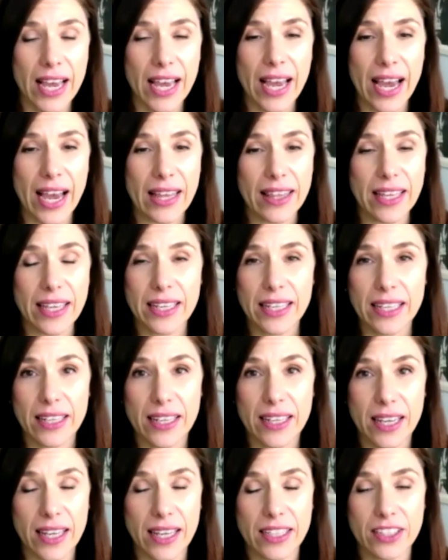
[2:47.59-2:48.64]
And they did
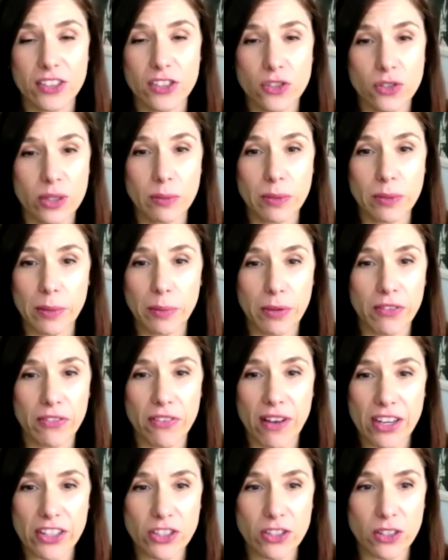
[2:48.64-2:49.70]
an extremely
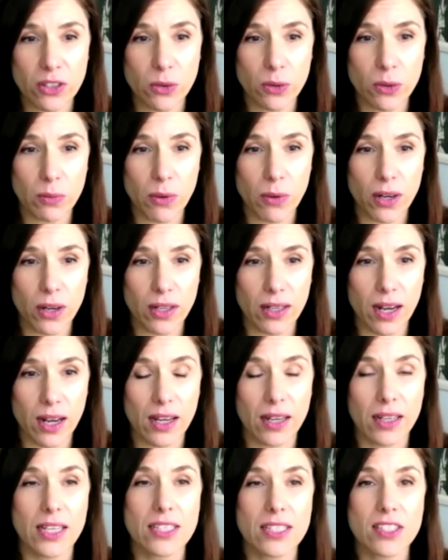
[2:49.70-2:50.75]
professional report
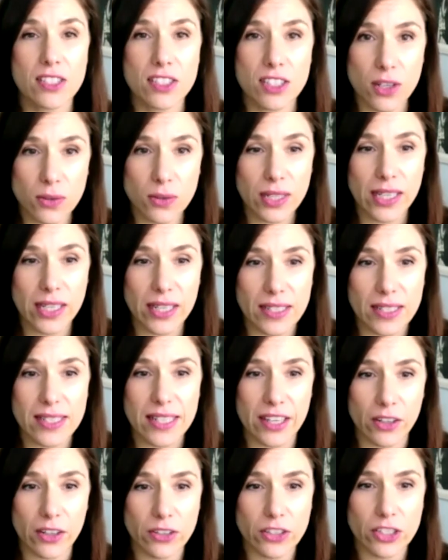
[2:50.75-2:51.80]
on Estonia's
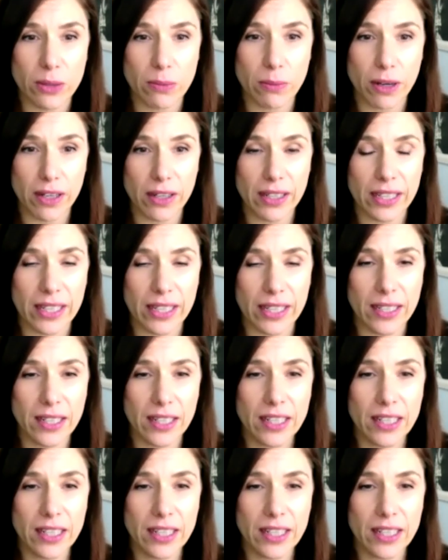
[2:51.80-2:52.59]
energy market.